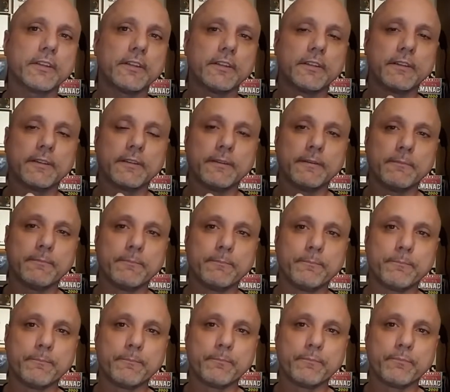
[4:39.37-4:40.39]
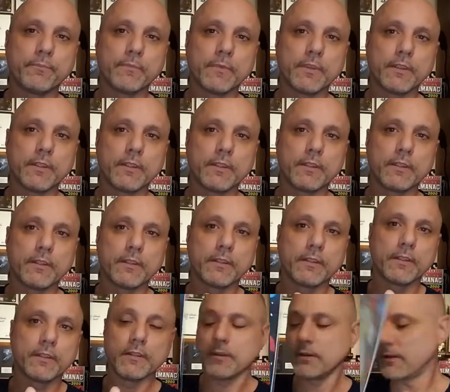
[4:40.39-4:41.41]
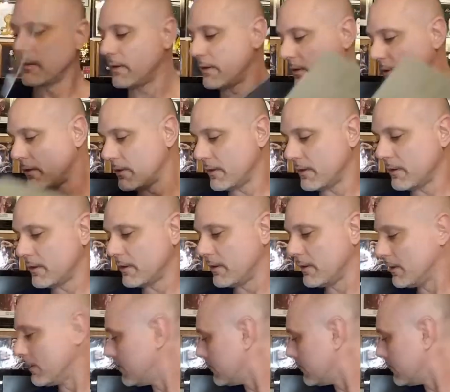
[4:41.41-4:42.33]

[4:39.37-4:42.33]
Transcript: [no speech]